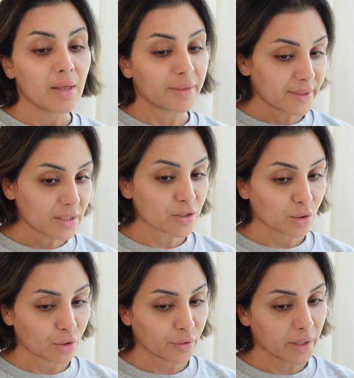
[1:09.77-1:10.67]
This is
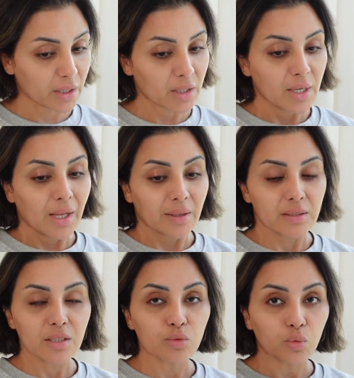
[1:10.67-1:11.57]
not Korean.
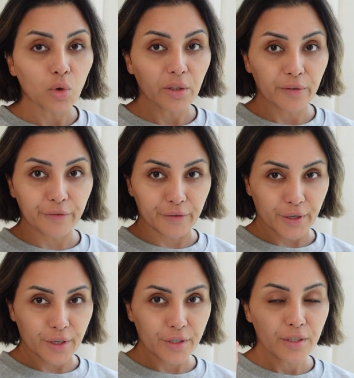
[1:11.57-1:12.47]
This is Royal
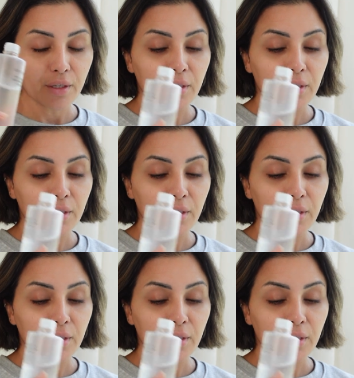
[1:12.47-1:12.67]
Fern.